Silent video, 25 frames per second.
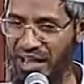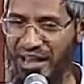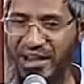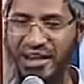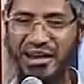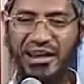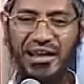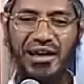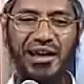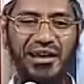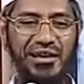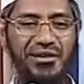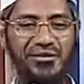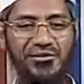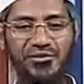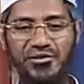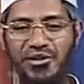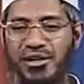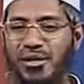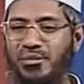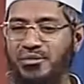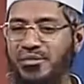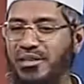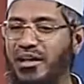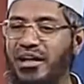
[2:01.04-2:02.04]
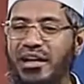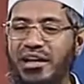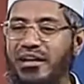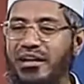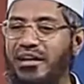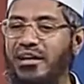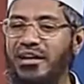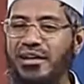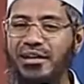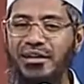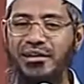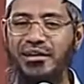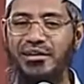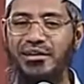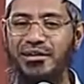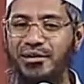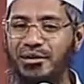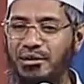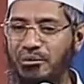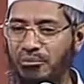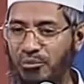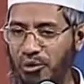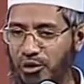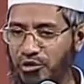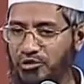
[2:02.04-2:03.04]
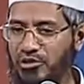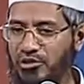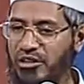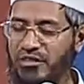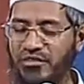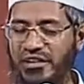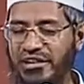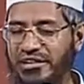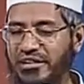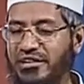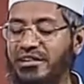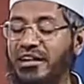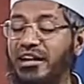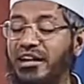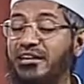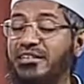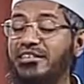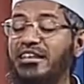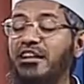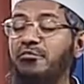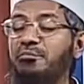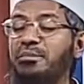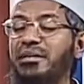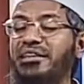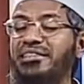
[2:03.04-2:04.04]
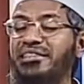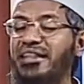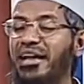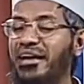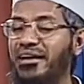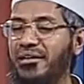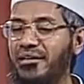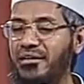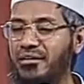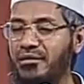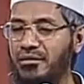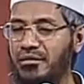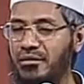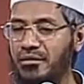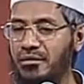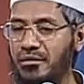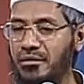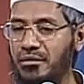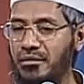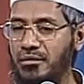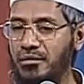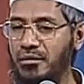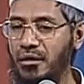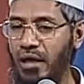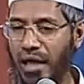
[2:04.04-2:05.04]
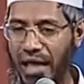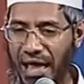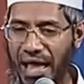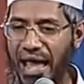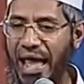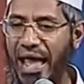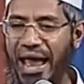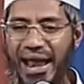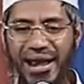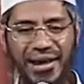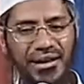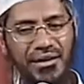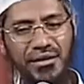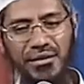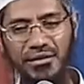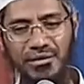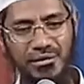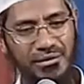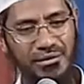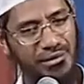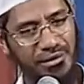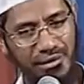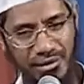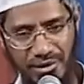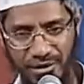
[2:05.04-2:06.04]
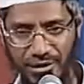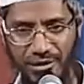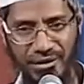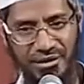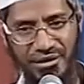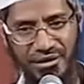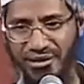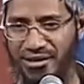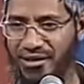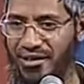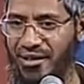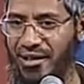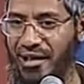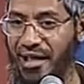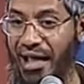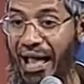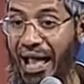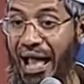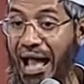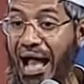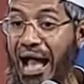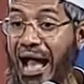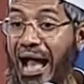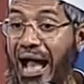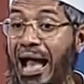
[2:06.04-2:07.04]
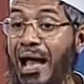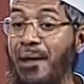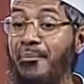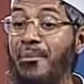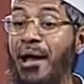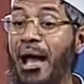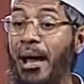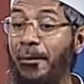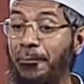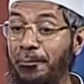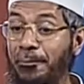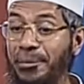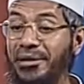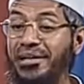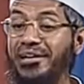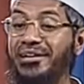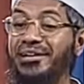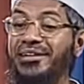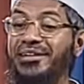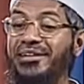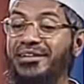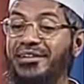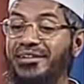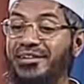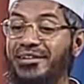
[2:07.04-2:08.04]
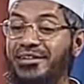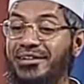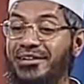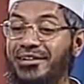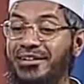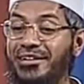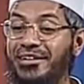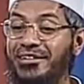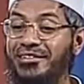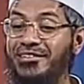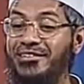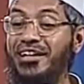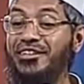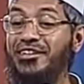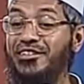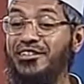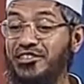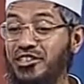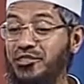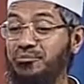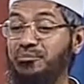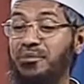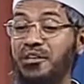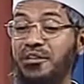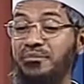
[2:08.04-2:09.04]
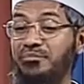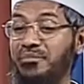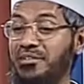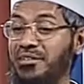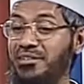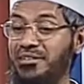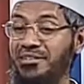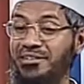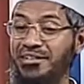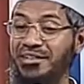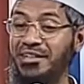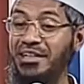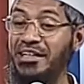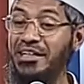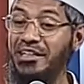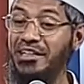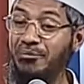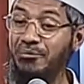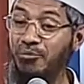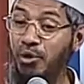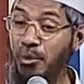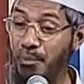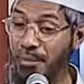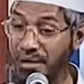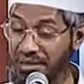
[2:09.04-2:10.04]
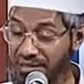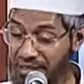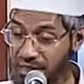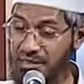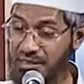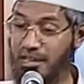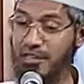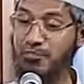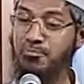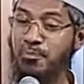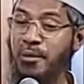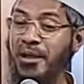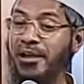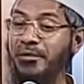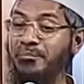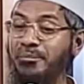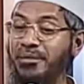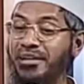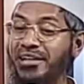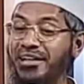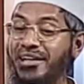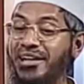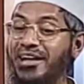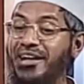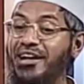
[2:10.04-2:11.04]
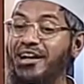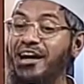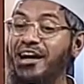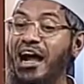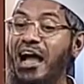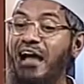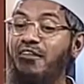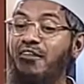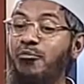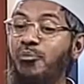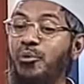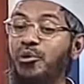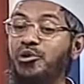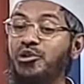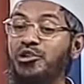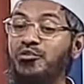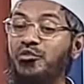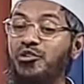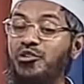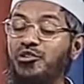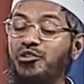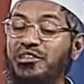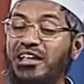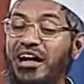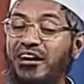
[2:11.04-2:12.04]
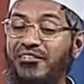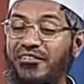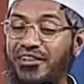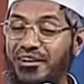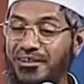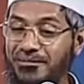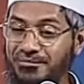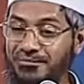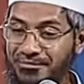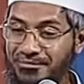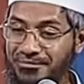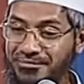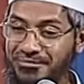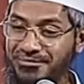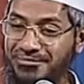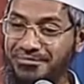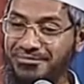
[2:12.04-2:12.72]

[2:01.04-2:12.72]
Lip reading: to Canada, you name the country, most of the Western countries have been there. And I am happy that they suspect me. The moment they suspect me, I have opportunity for doing dawah.